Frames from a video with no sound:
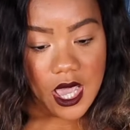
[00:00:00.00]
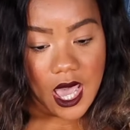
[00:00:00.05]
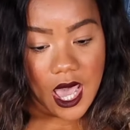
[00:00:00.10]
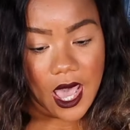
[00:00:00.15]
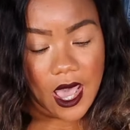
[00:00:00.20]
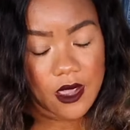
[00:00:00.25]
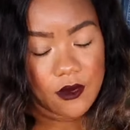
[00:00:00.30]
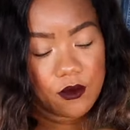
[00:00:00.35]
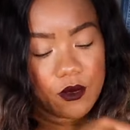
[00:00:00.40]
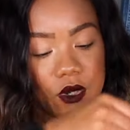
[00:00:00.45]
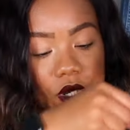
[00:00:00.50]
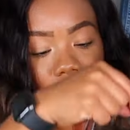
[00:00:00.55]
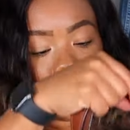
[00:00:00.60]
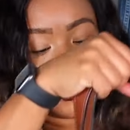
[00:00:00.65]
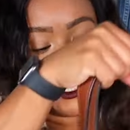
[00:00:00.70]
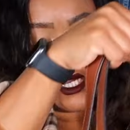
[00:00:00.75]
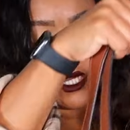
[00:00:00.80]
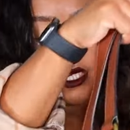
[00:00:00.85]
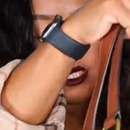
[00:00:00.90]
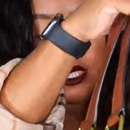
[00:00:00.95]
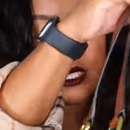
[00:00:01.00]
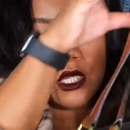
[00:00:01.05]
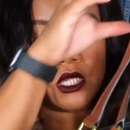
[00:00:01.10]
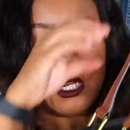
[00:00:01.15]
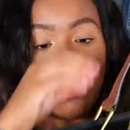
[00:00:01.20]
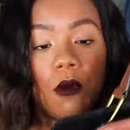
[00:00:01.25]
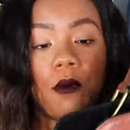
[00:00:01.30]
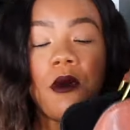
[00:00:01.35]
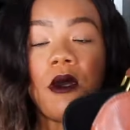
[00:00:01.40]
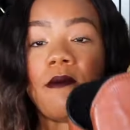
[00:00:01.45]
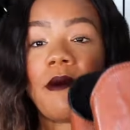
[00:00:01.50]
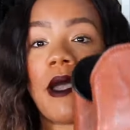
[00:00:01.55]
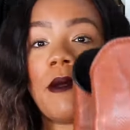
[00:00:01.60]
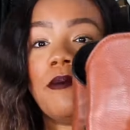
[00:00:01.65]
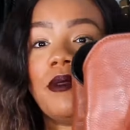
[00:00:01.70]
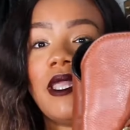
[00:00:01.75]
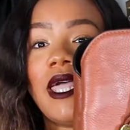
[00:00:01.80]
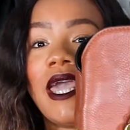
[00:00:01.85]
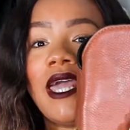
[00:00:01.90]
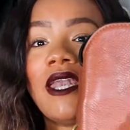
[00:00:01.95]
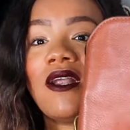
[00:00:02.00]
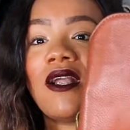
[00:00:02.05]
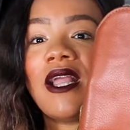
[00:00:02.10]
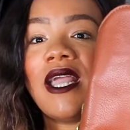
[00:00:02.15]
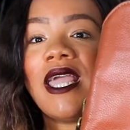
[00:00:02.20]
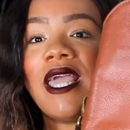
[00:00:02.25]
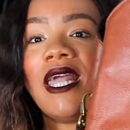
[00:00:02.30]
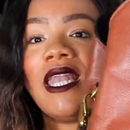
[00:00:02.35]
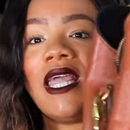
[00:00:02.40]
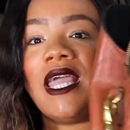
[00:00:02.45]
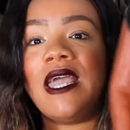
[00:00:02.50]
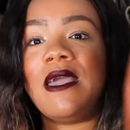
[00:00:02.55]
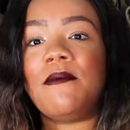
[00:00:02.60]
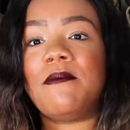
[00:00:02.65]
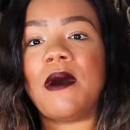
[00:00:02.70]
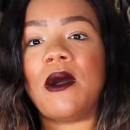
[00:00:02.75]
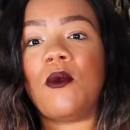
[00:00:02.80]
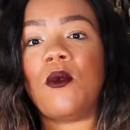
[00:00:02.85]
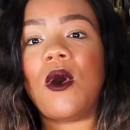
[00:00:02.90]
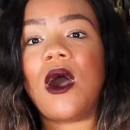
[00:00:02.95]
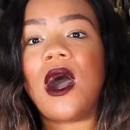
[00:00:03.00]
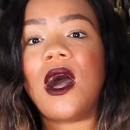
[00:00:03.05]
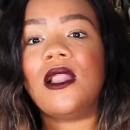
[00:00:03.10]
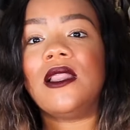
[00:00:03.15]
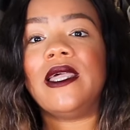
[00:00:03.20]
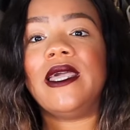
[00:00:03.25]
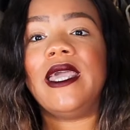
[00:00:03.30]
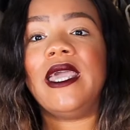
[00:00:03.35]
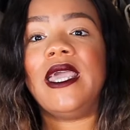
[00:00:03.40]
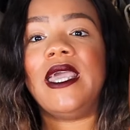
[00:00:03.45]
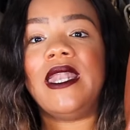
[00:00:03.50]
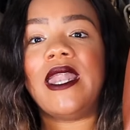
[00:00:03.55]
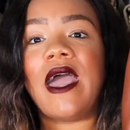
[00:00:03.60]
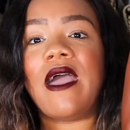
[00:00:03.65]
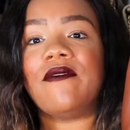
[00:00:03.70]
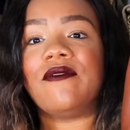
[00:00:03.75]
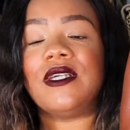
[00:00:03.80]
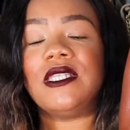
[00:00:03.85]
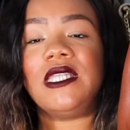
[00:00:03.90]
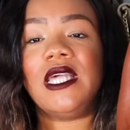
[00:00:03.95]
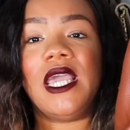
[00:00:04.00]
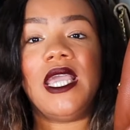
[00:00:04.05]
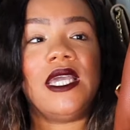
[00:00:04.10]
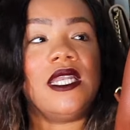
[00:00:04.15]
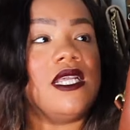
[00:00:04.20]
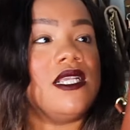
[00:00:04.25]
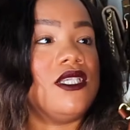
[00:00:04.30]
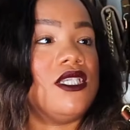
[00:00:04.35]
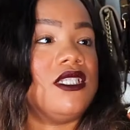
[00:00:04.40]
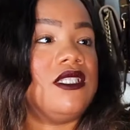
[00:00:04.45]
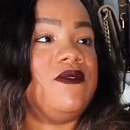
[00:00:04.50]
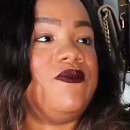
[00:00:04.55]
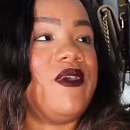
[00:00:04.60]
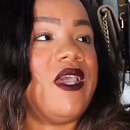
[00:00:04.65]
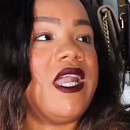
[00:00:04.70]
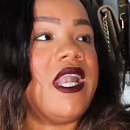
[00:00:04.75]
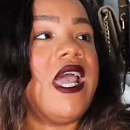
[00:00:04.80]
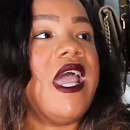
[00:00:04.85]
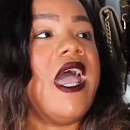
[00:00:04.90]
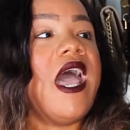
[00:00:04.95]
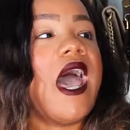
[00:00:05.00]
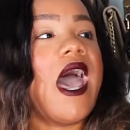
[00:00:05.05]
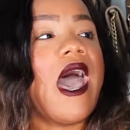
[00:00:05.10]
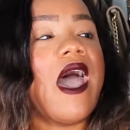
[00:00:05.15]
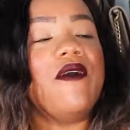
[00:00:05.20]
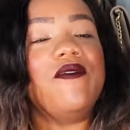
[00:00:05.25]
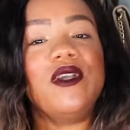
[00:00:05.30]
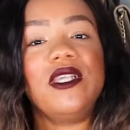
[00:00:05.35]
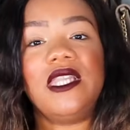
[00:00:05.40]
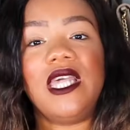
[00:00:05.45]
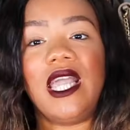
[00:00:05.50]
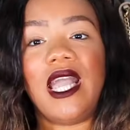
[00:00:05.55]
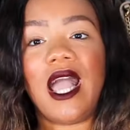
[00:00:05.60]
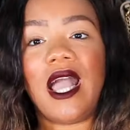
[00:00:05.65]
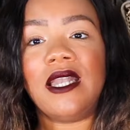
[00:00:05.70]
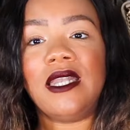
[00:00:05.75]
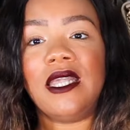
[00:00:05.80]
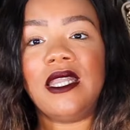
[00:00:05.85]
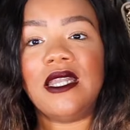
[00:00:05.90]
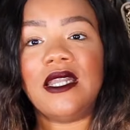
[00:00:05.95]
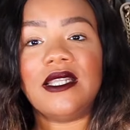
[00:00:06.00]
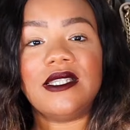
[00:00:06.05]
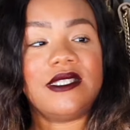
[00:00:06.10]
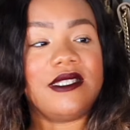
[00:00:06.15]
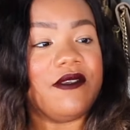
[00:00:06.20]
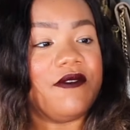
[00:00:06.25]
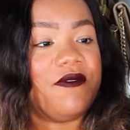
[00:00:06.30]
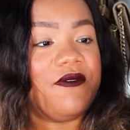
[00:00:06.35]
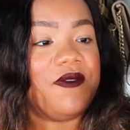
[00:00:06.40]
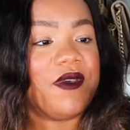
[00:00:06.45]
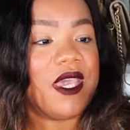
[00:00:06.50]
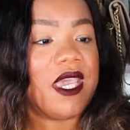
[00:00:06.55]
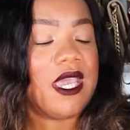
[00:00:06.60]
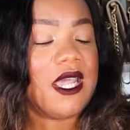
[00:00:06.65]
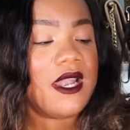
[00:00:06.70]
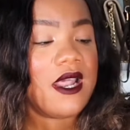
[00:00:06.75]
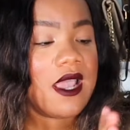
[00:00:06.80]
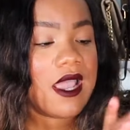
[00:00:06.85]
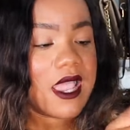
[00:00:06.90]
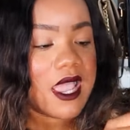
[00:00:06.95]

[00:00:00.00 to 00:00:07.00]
I would, you know, put my planner in it, my wallet, and everything, and it just fit everything I needed it to fit.